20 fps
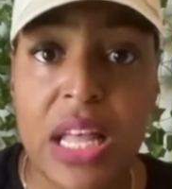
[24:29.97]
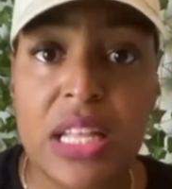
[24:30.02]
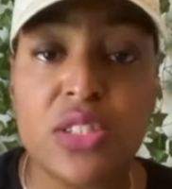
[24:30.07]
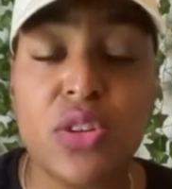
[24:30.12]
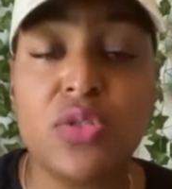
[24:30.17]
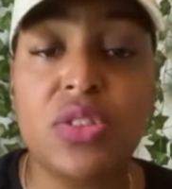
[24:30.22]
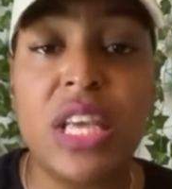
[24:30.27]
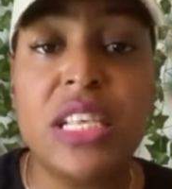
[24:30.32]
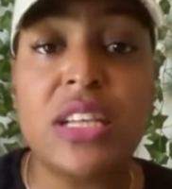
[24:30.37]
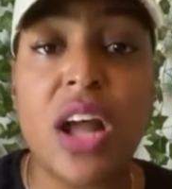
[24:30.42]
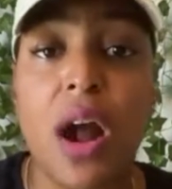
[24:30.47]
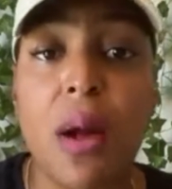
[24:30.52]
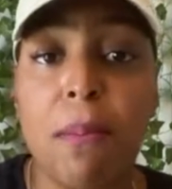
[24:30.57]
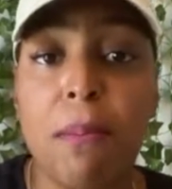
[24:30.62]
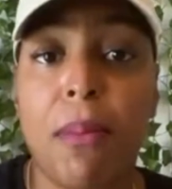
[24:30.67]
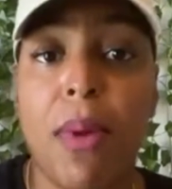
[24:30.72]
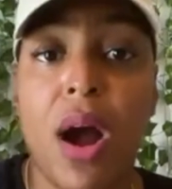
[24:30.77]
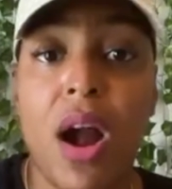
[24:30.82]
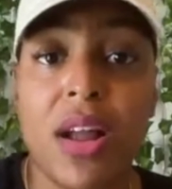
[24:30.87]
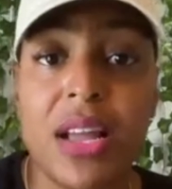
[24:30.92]
So these are
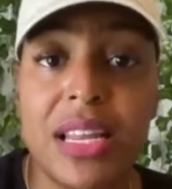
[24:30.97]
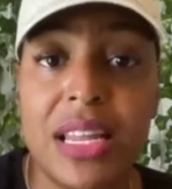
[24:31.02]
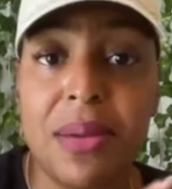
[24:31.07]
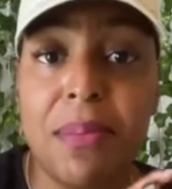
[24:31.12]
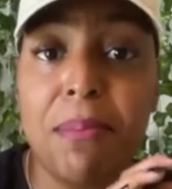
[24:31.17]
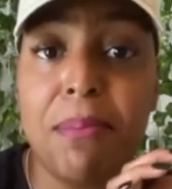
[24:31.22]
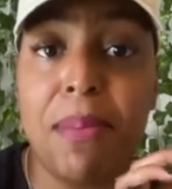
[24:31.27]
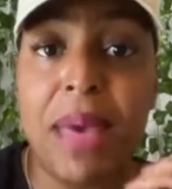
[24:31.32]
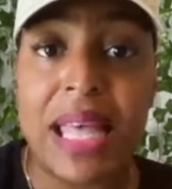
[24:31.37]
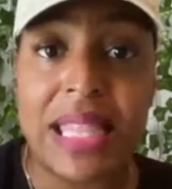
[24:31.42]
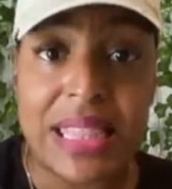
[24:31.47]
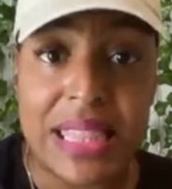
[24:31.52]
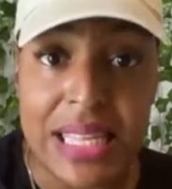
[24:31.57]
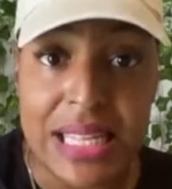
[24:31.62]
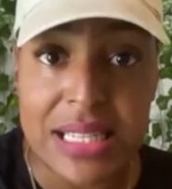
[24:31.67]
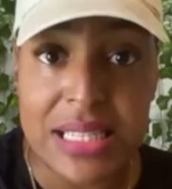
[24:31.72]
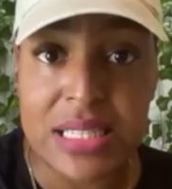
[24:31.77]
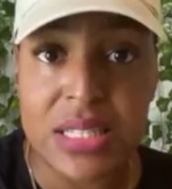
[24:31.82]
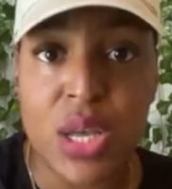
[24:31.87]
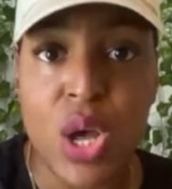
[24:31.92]
marketing
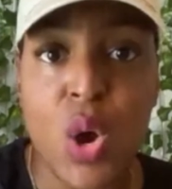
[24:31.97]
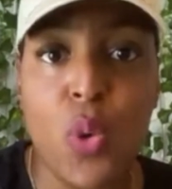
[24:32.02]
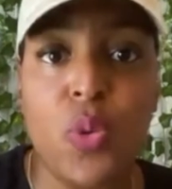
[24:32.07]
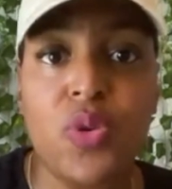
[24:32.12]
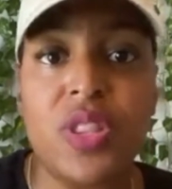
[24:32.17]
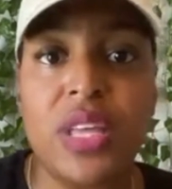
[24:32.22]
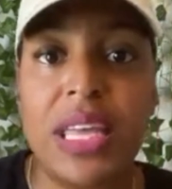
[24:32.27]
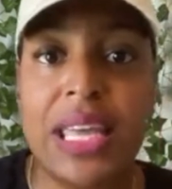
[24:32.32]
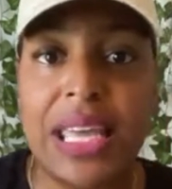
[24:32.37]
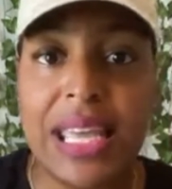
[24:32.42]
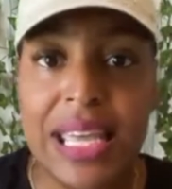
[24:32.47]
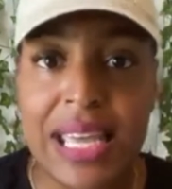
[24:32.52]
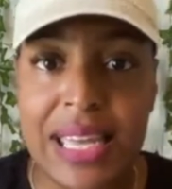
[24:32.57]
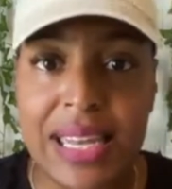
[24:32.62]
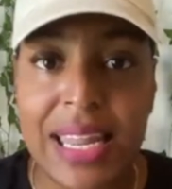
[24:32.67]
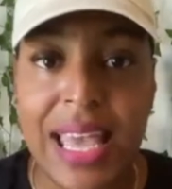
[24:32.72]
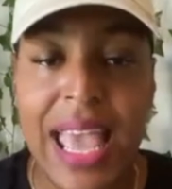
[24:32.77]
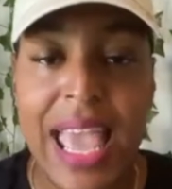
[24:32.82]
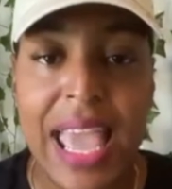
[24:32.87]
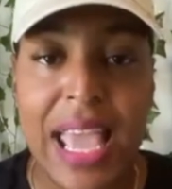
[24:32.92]
methods
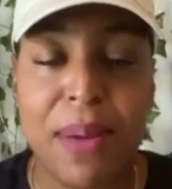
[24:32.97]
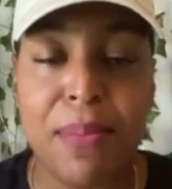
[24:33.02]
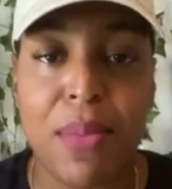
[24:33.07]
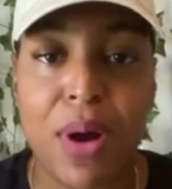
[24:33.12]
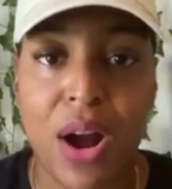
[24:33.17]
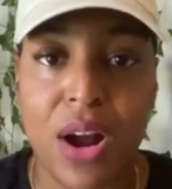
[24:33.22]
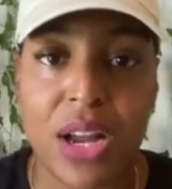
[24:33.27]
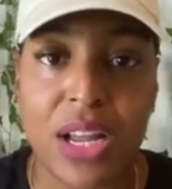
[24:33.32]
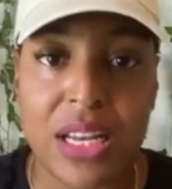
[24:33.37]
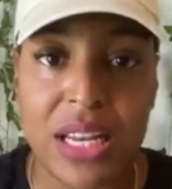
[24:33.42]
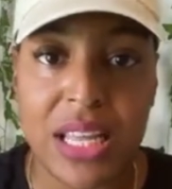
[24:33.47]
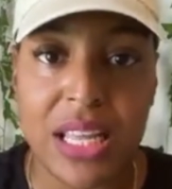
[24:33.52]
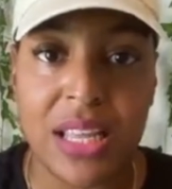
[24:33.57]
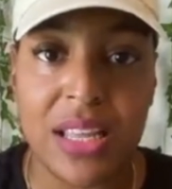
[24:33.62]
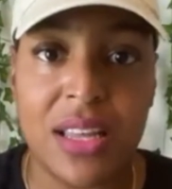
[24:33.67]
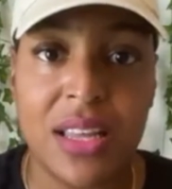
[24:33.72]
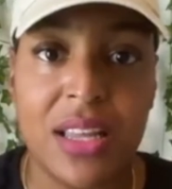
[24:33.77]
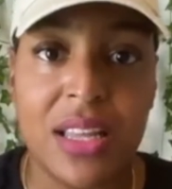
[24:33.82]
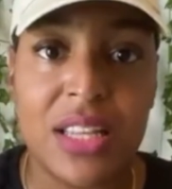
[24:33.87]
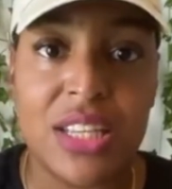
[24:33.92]
within a
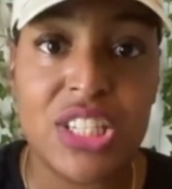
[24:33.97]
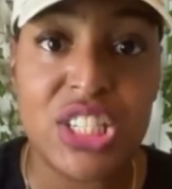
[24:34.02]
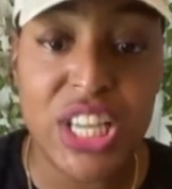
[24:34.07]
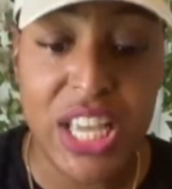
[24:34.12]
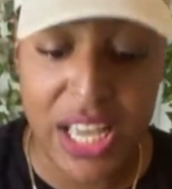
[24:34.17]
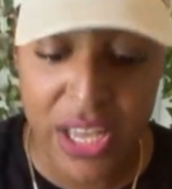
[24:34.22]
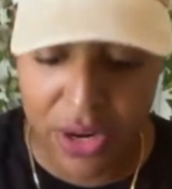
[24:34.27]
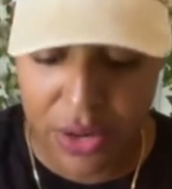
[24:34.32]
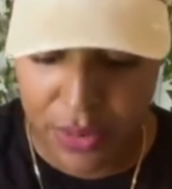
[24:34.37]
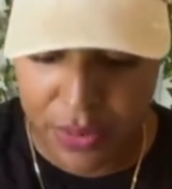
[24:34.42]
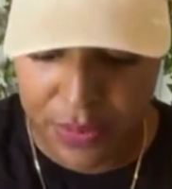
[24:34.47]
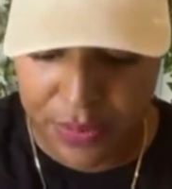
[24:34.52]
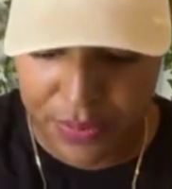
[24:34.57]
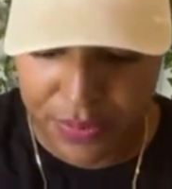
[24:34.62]
marketing channel.